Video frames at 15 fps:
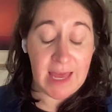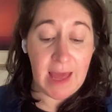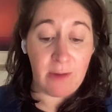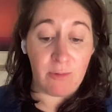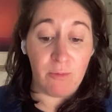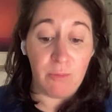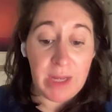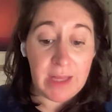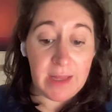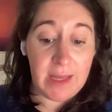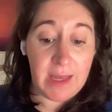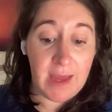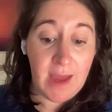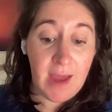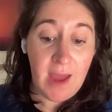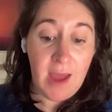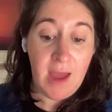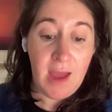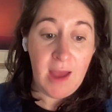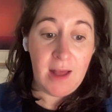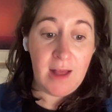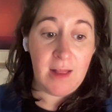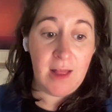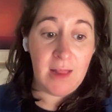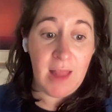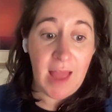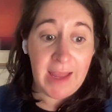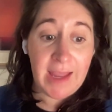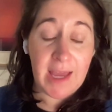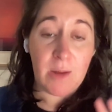And I really
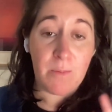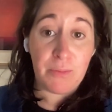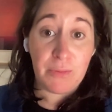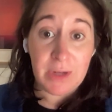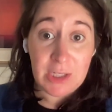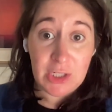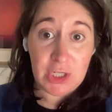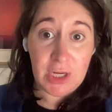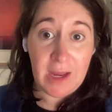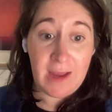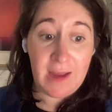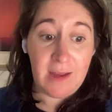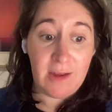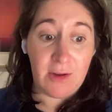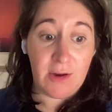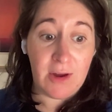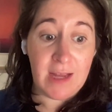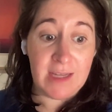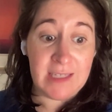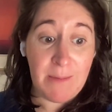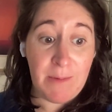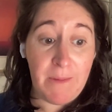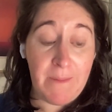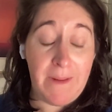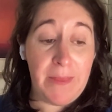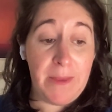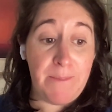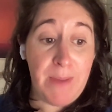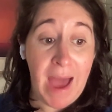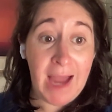like and appreciate your example
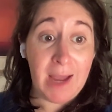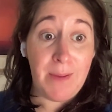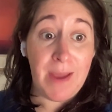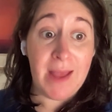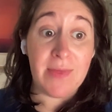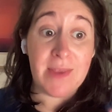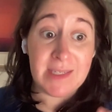about the back pain.